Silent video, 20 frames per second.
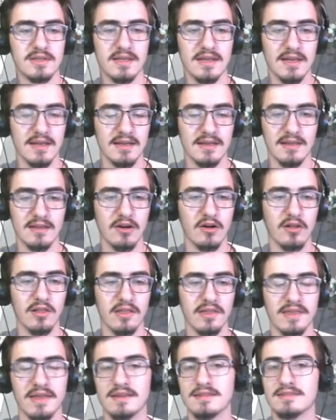then all
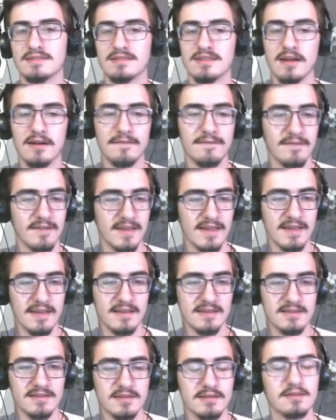of this stuff
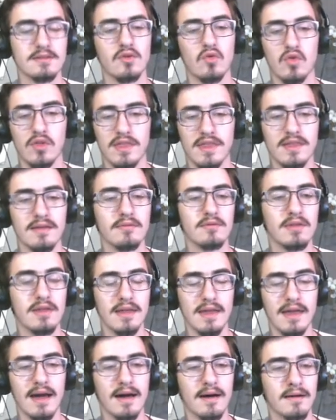is,
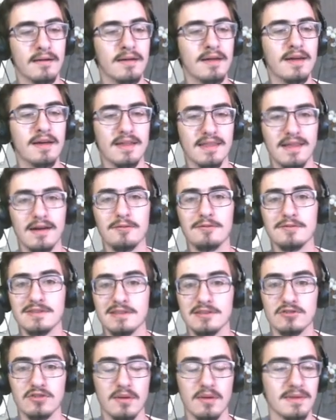yeah, that was
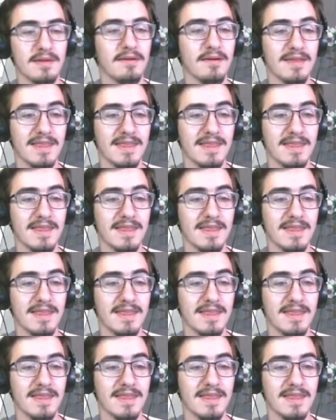descriptive.